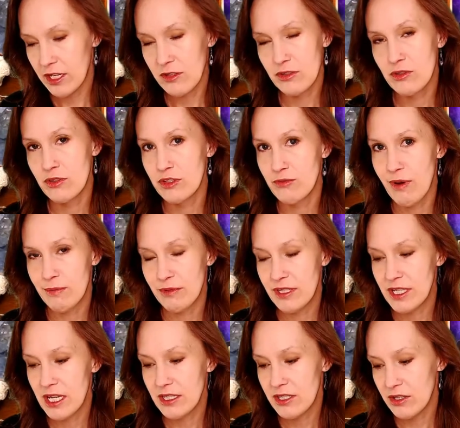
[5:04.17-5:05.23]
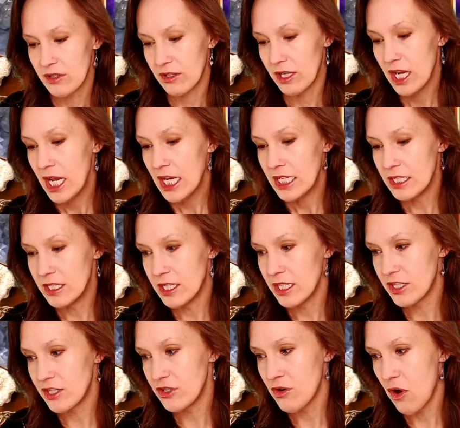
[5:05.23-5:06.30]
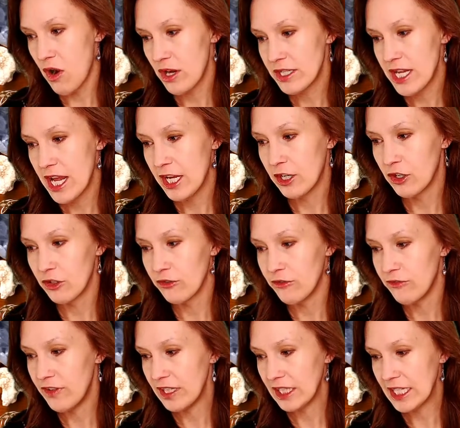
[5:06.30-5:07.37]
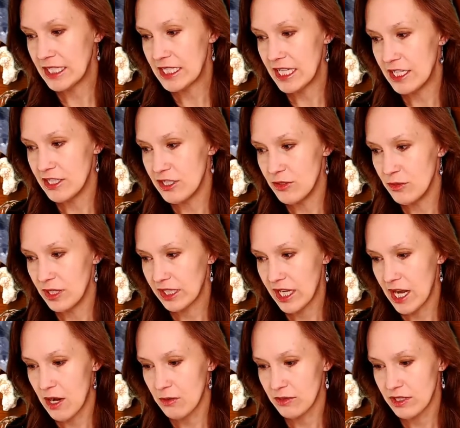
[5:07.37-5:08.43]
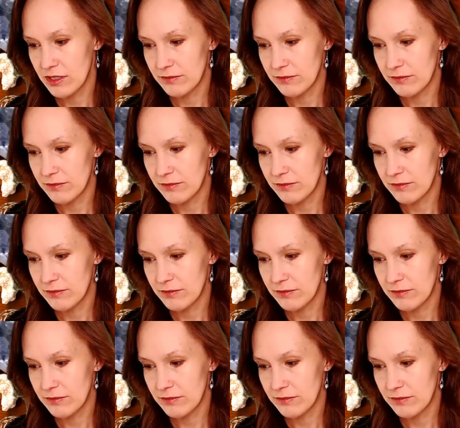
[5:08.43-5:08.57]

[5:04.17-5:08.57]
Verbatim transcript: of Swords represents to her, does not take her feelings into account.